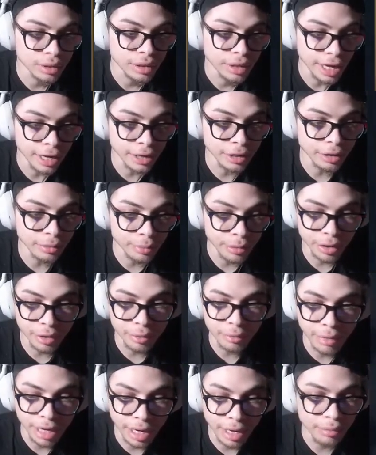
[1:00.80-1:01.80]
end up on the
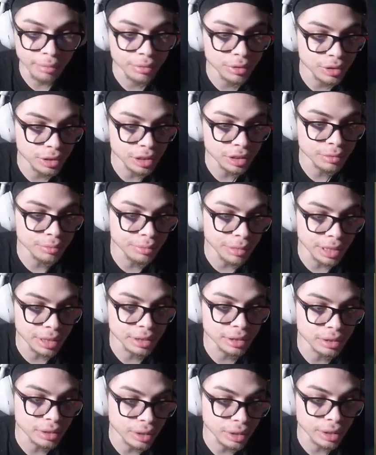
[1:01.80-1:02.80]
map just
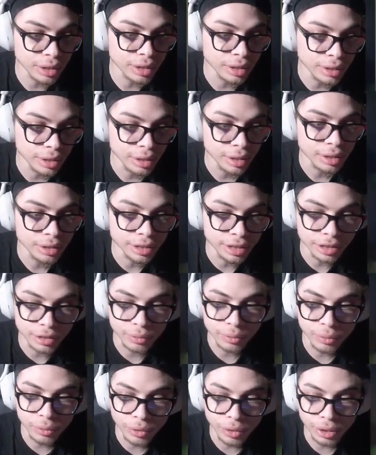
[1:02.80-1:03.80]
based on this
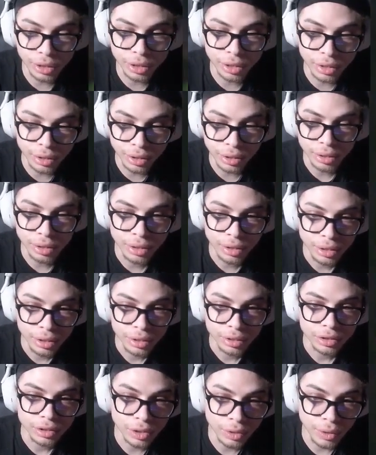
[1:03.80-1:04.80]
ward here.
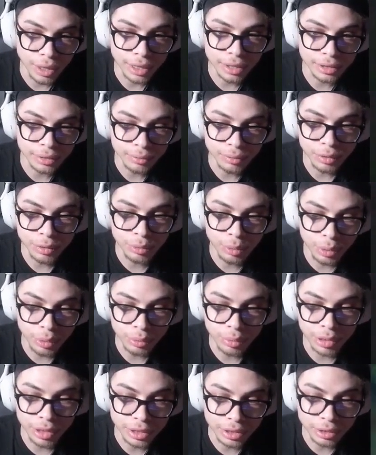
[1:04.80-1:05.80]
So we
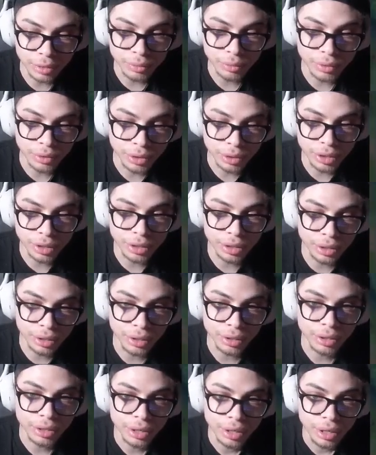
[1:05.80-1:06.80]
place the ward
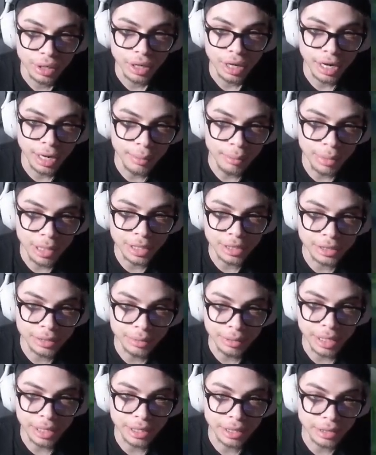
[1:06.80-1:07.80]
here, I base
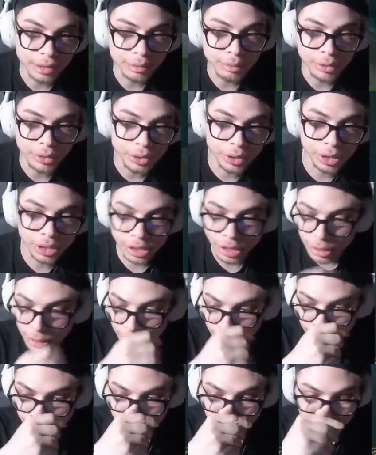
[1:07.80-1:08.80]
back in the bush,
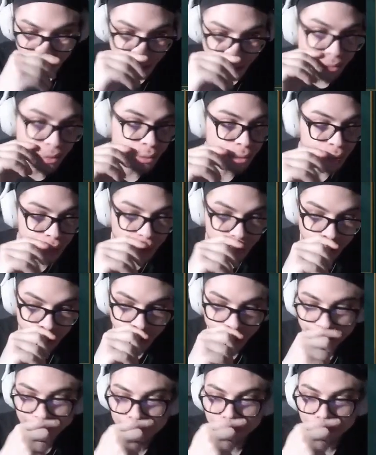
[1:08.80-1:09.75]
and we retreat